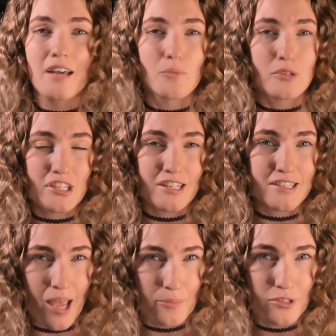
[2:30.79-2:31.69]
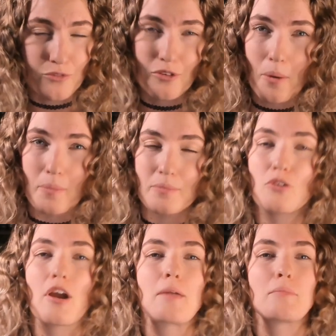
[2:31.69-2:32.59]
which he adapted from
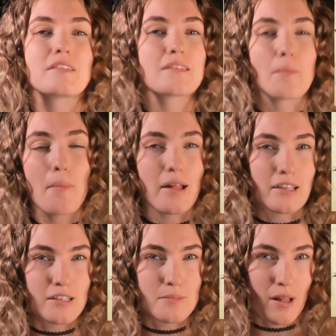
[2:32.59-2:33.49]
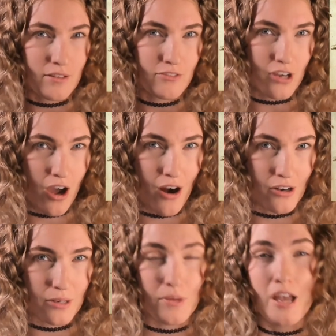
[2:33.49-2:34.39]
Cramer's Malleus
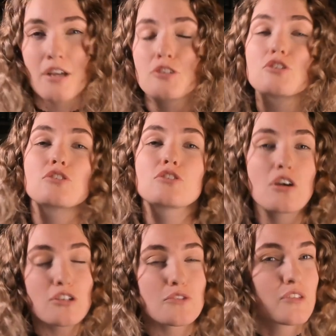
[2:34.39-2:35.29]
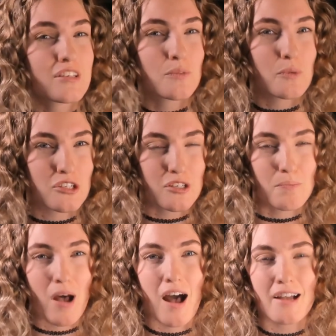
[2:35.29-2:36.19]
Maleficarum. To search for this witch's
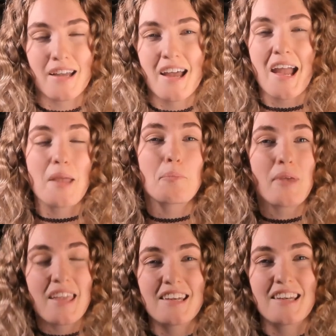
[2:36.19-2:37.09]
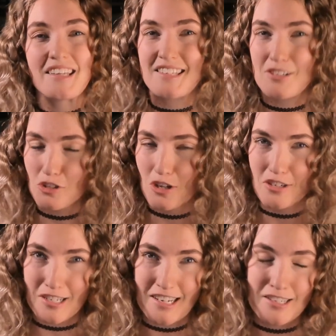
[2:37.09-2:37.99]
mark, a pin is
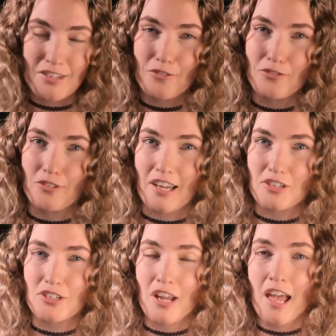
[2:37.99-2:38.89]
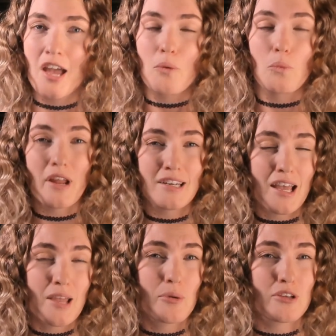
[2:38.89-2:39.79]
inserted into the flesh. When
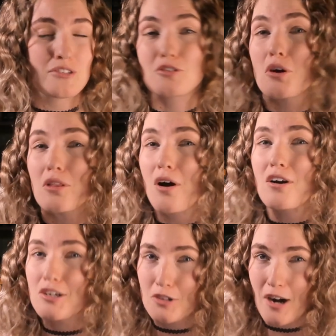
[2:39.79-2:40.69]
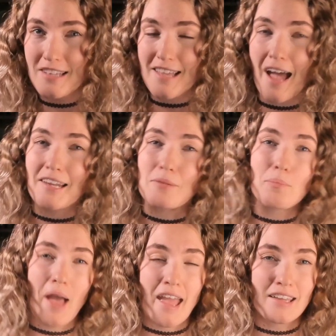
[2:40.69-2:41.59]
a person no longer cries out in
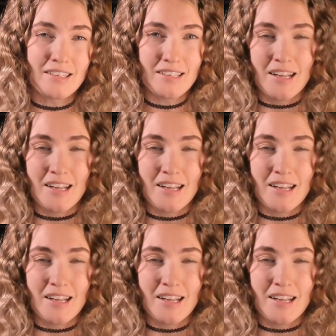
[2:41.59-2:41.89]
pain,